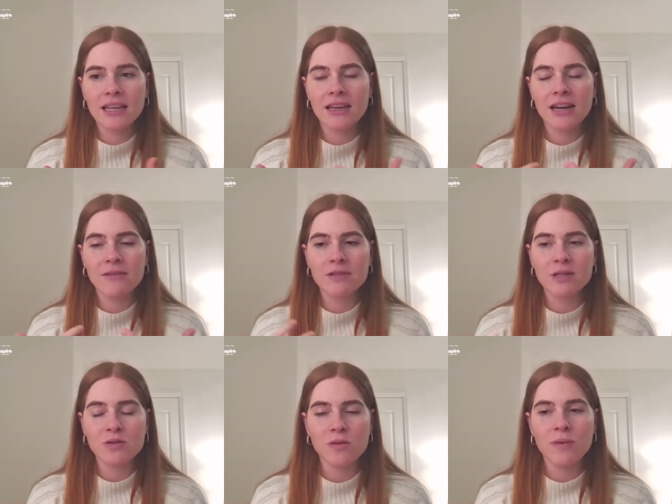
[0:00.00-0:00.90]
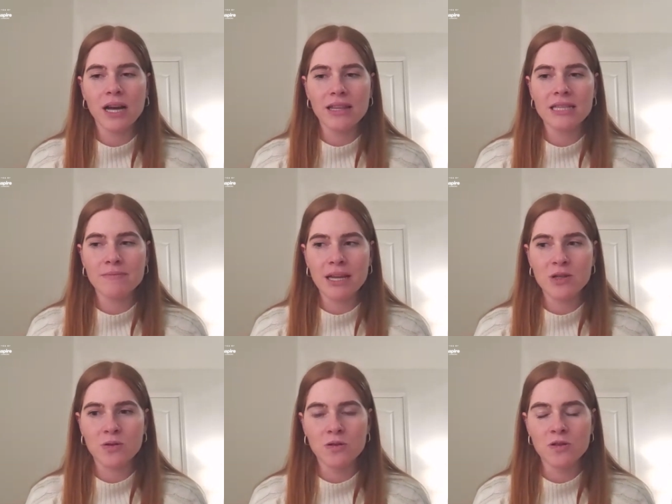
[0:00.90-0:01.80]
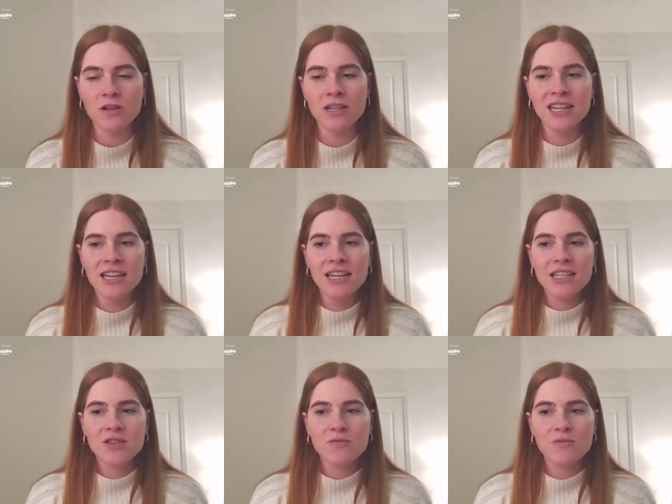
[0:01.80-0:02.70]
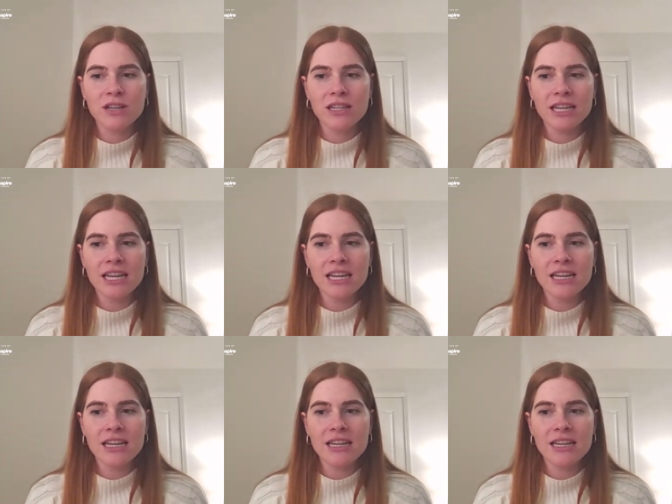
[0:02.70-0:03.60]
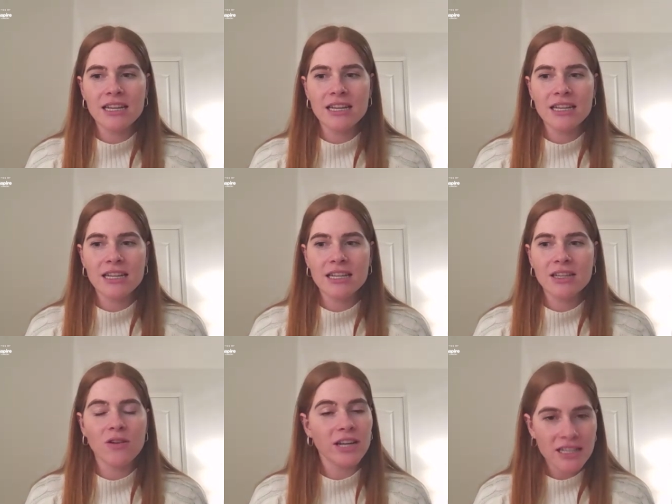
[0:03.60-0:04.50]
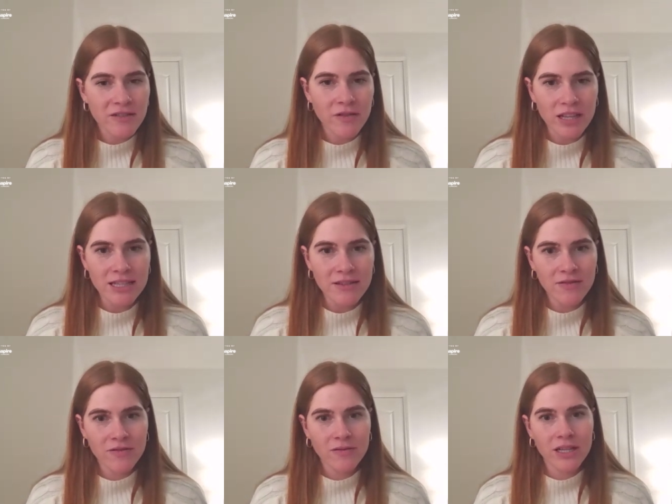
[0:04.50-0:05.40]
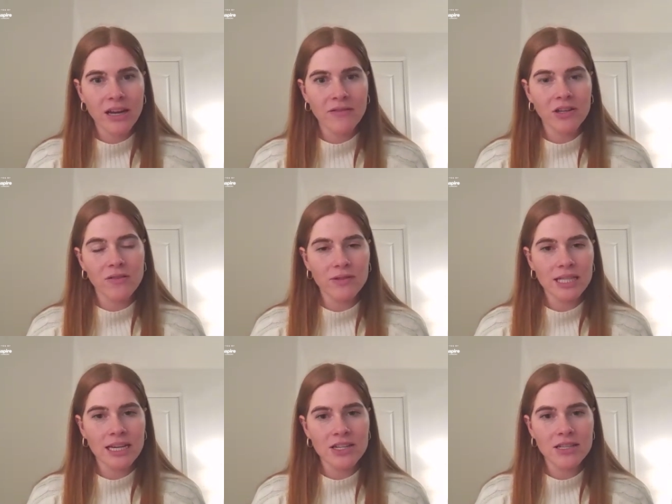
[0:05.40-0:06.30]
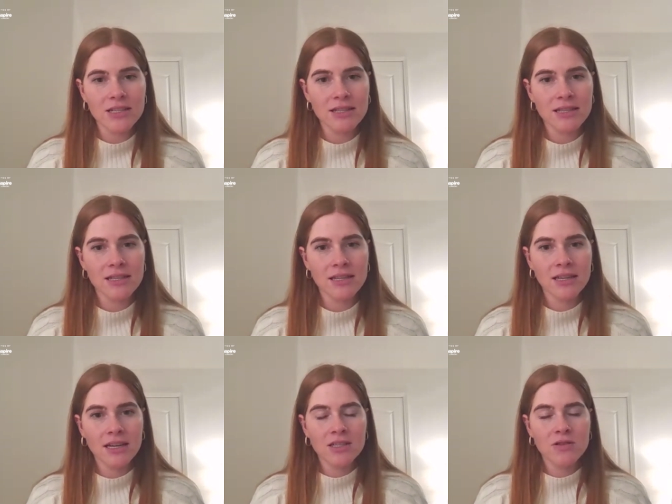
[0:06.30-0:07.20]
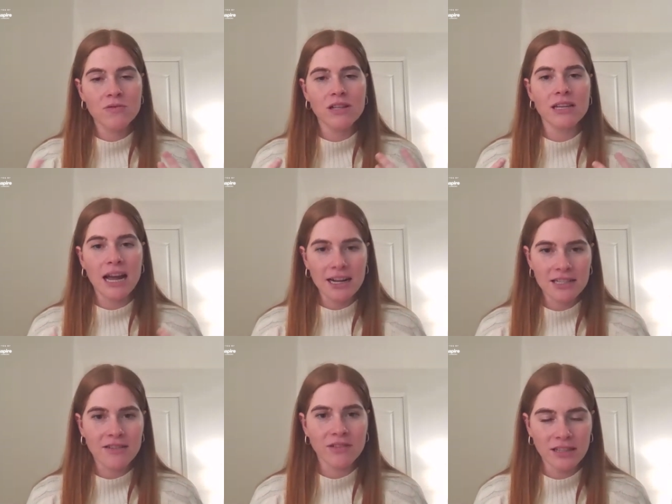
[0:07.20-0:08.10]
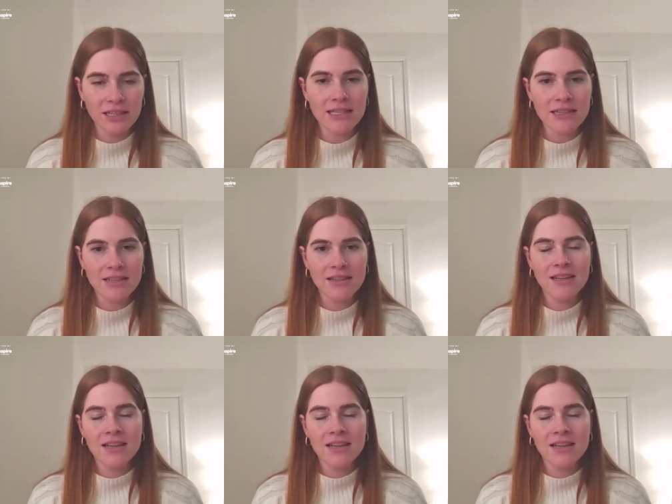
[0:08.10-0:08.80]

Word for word: I was taught by this mentor to really not get defensive when you're having conversations, to really actively listen